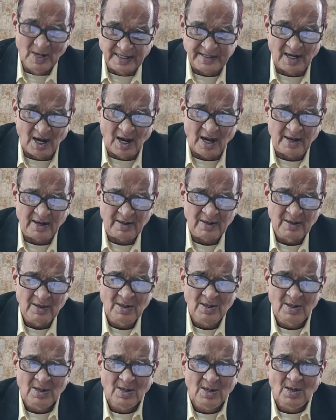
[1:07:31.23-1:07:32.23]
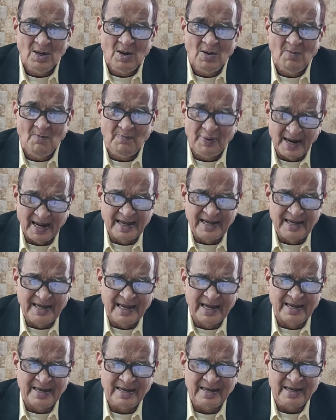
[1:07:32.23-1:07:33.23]
which are
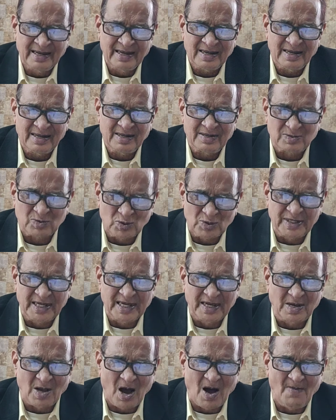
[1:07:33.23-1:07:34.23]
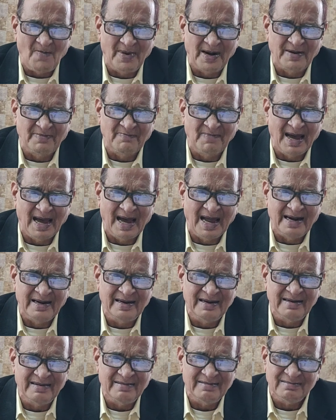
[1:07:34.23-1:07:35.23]
bringing to the common
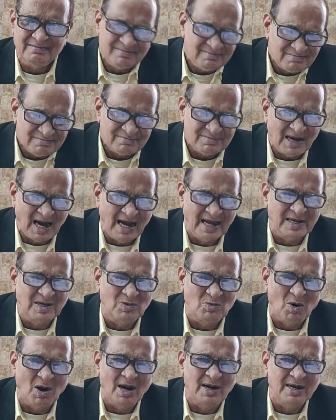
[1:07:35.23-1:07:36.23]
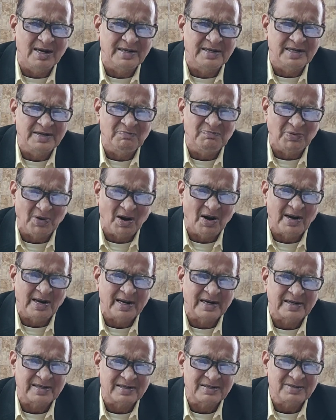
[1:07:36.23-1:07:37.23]
man high quality
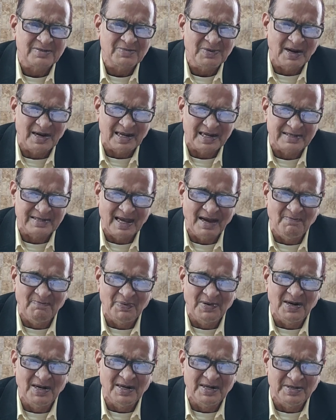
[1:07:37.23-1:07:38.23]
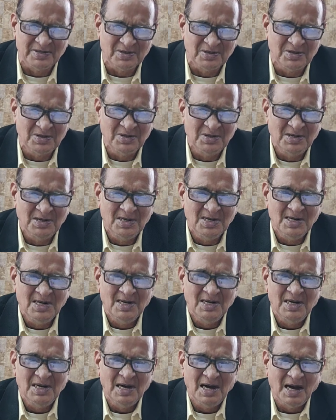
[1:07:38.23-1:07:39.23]
product. For example, you
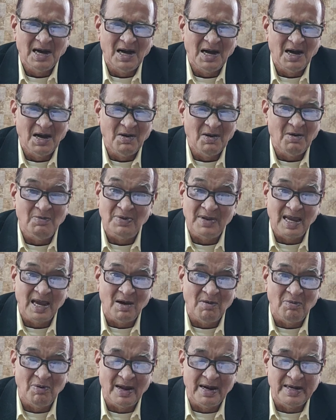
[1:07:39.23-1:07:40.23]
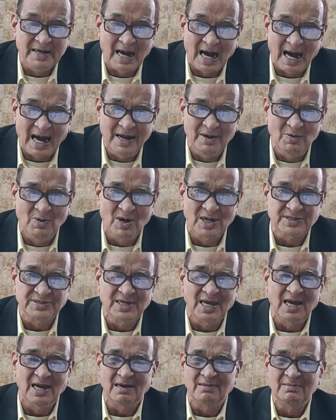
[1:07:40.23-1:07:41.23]
know, uh, we have, when I
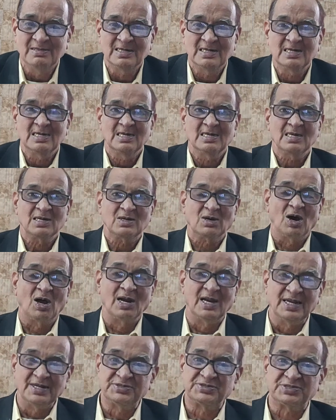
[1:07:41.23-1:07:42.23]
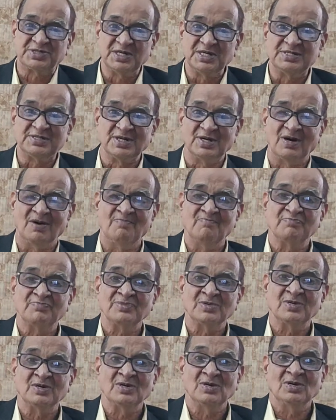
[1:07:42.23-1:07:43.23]
was a college teacher,
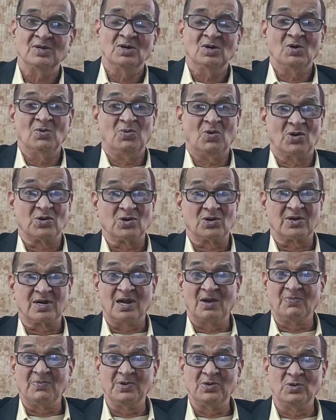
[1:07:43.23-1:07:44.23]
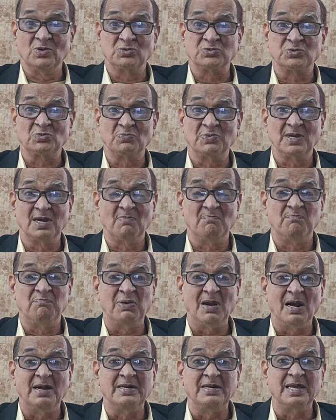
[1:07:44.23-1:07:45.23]
photography used to be a
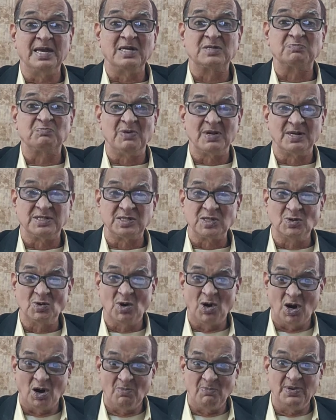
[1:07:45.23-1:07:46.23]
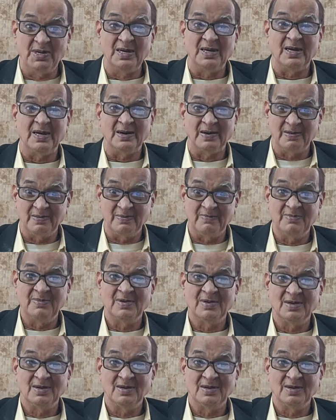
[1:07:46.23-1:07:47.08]
bloody expensive hobby here.